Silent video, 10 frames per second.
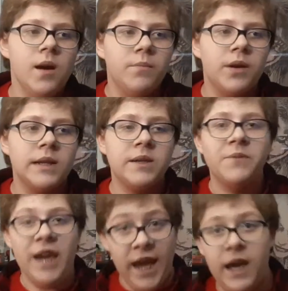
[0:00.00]
Put on
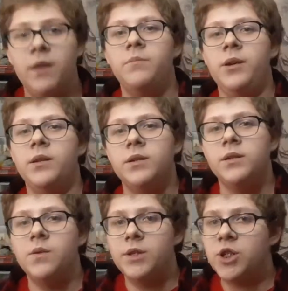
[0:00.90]
something ambient,
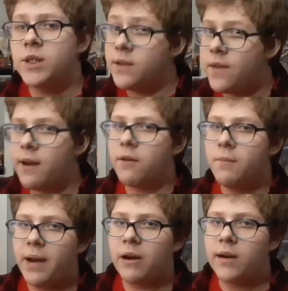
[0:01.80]
so it's just there in the
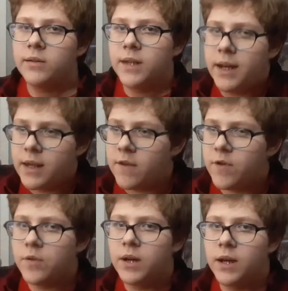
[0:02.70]
background to kind of give you